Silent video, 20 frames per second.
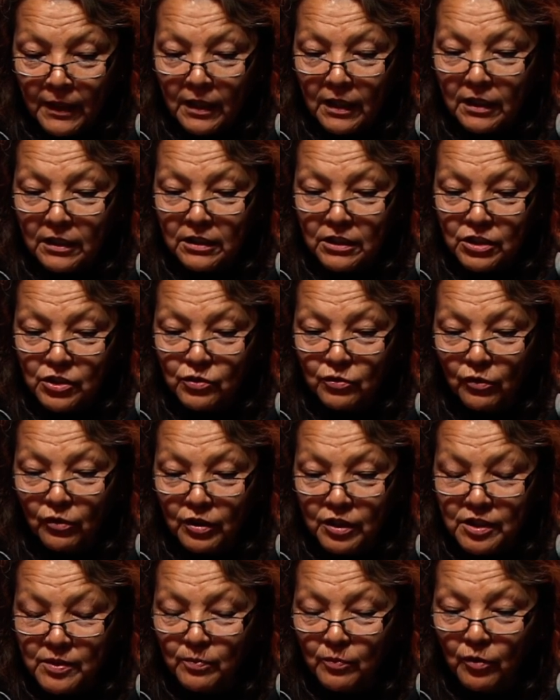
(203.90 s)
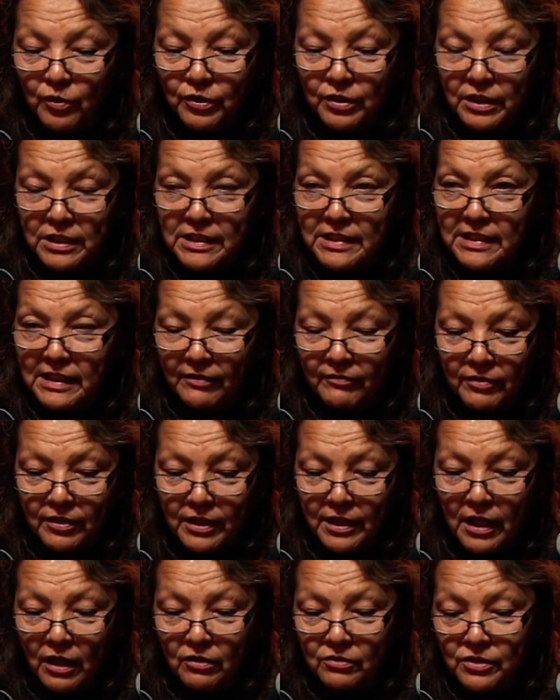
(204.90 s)
It destroys more than
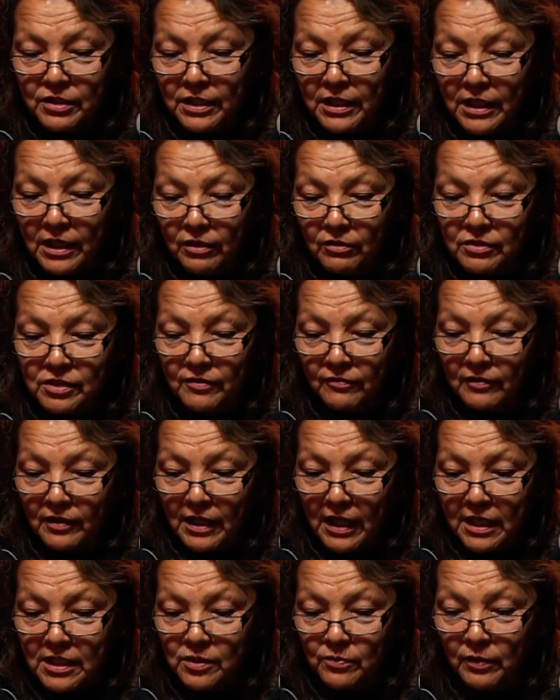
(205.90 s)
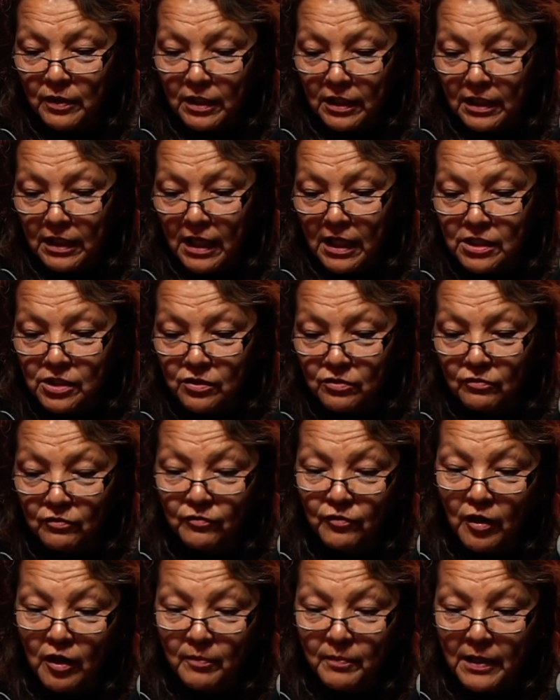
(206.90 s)
7,000 acres of Class 1 and Class 2
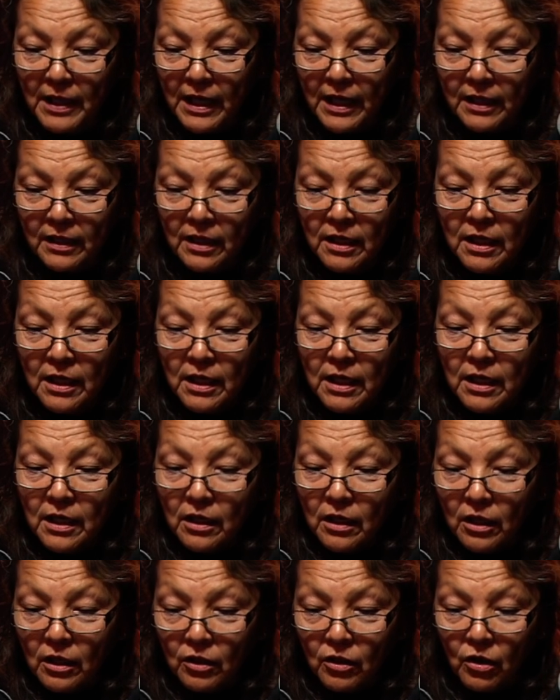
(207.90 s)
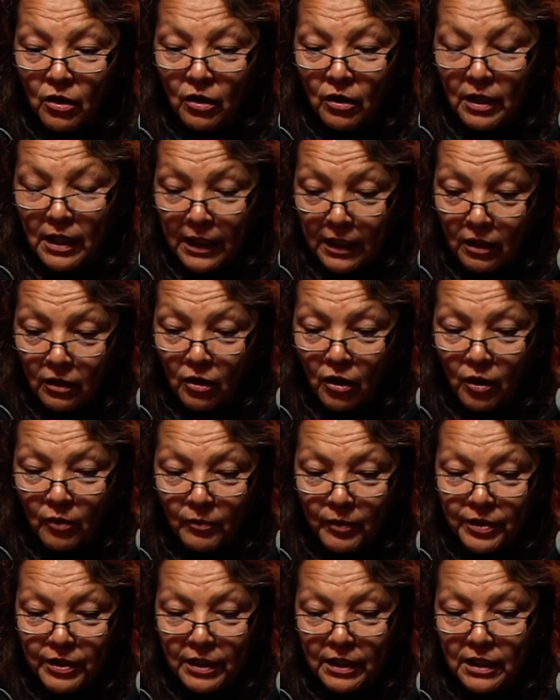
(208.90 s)
farmland, along
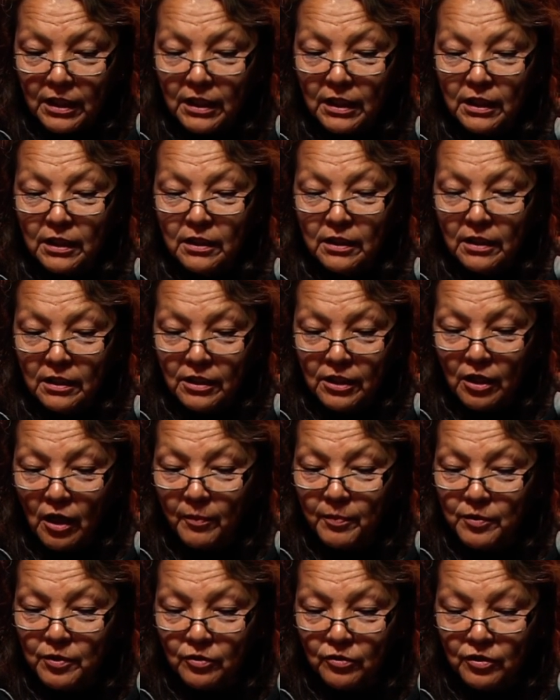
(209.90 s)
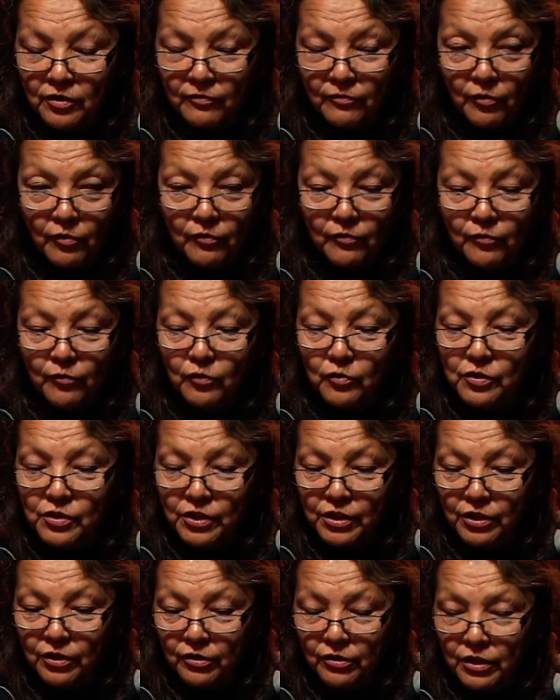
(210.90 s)
with it, the opportunity for food
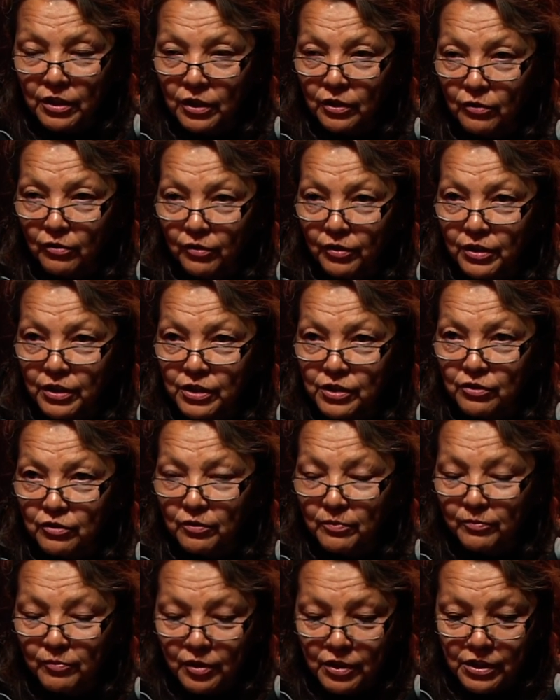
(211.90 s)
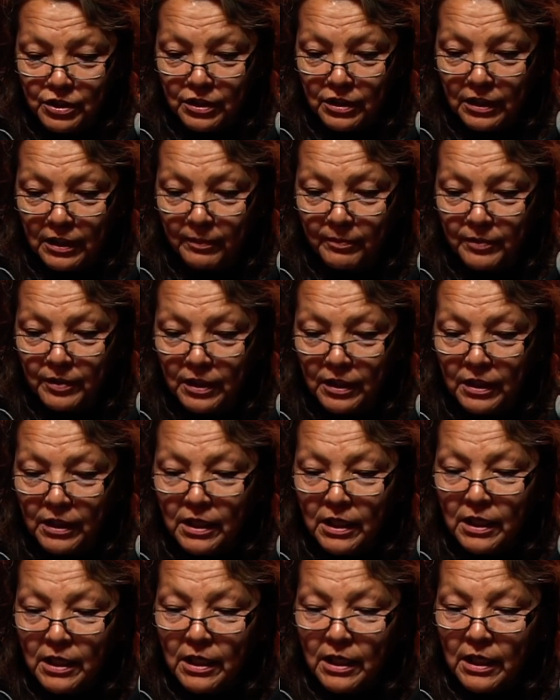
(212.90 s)
security in northeastern British Columbia,
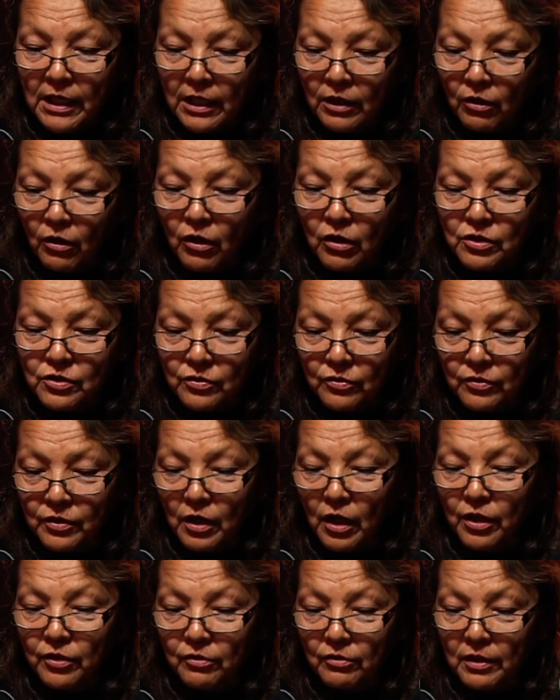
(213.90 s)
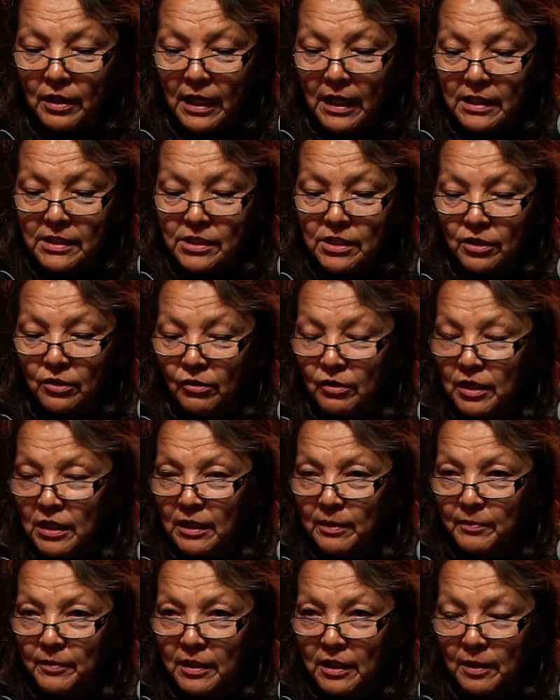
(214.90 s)
and also other lands that are
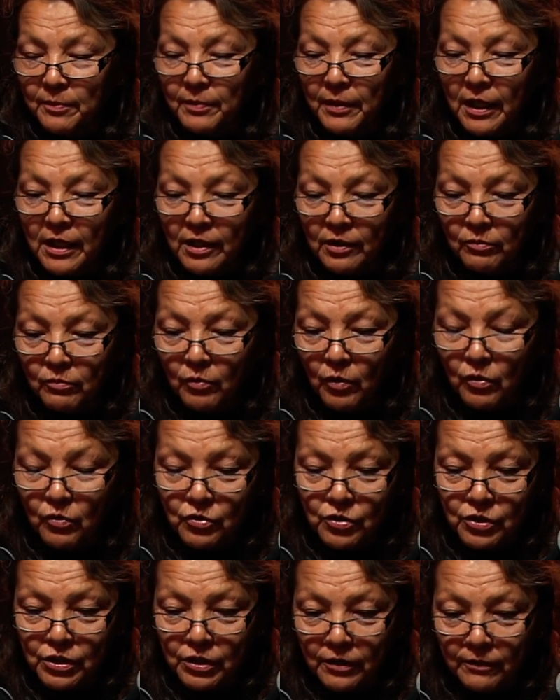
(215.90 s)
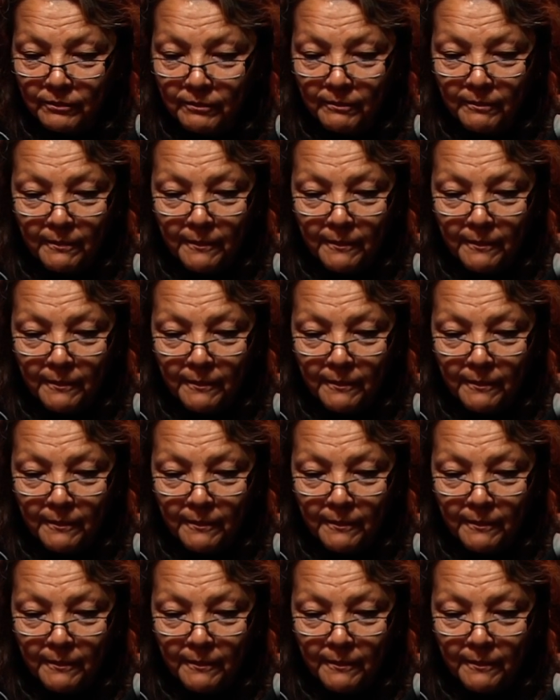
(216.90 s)
eliminated by erosion.